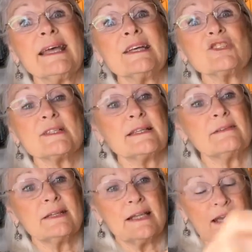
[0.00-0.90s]
the edges
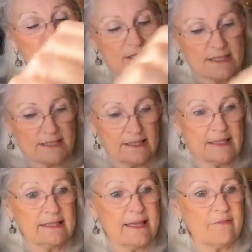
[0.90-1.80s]
of it. I just didn't
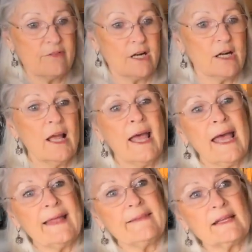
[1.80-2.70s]
get that far.
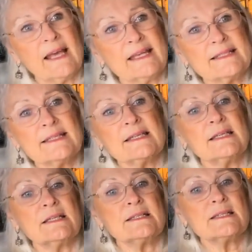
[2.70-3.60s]
And then I
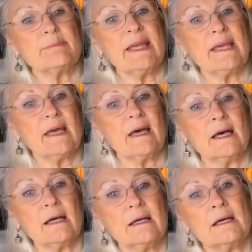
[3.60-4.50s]
intend to make
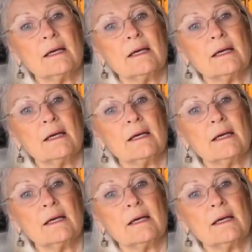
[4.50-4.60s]
a